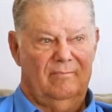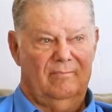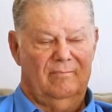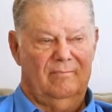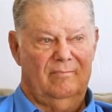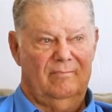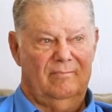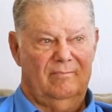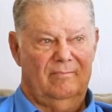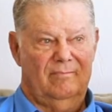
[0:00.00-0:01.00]

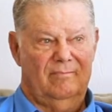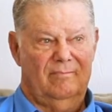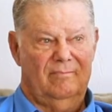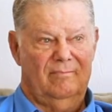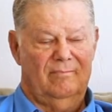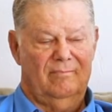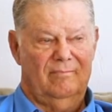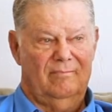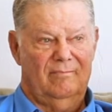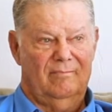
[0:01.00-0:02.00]

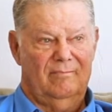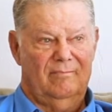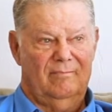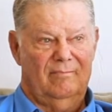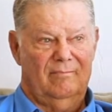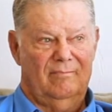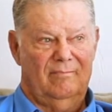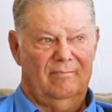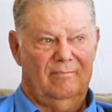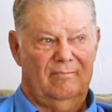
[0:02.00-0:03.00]

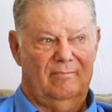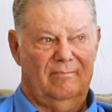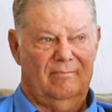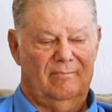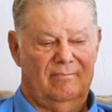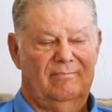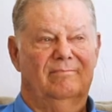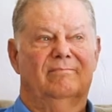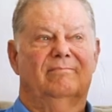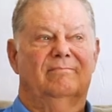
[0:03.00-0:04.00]

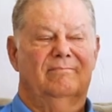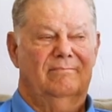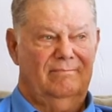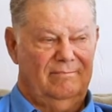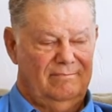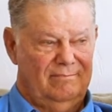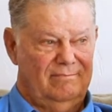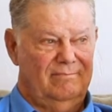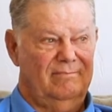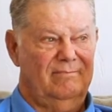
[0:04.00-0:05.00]

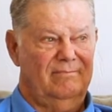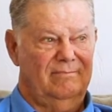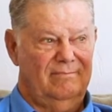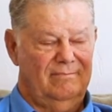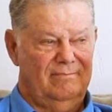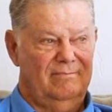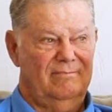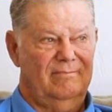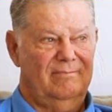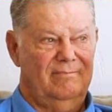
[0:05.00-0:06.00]

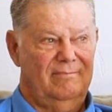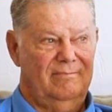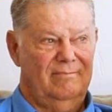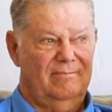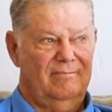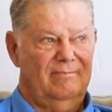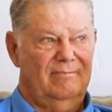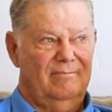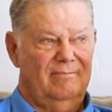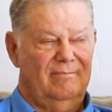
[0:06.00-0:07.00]

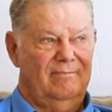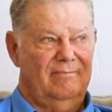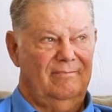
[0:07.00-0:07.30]
The person shown says nothing.